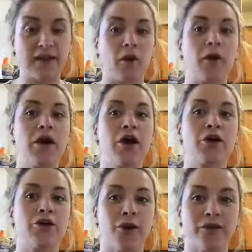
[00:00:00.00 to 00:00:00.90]
So
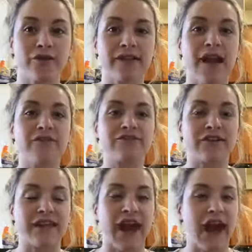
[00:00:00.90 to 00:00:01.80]
know yourself and
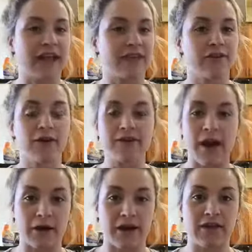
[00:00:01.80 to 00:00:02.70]
just ask for it
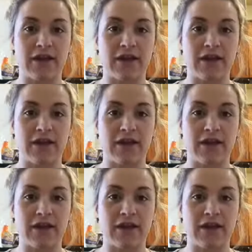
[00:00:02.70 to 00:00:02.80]
without it.